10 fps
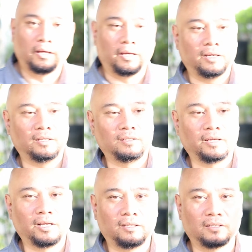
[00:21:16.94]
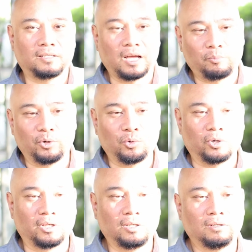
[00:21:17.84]
And to get it to stop
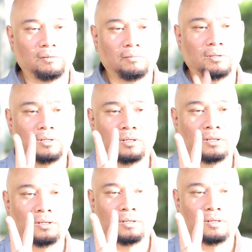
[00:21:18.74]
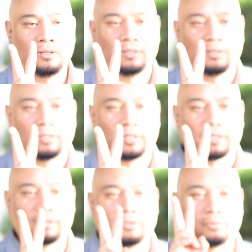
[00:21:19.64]
recording, I
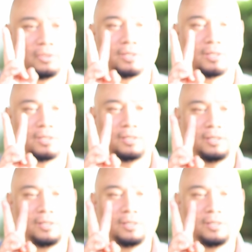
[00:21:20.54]
can do the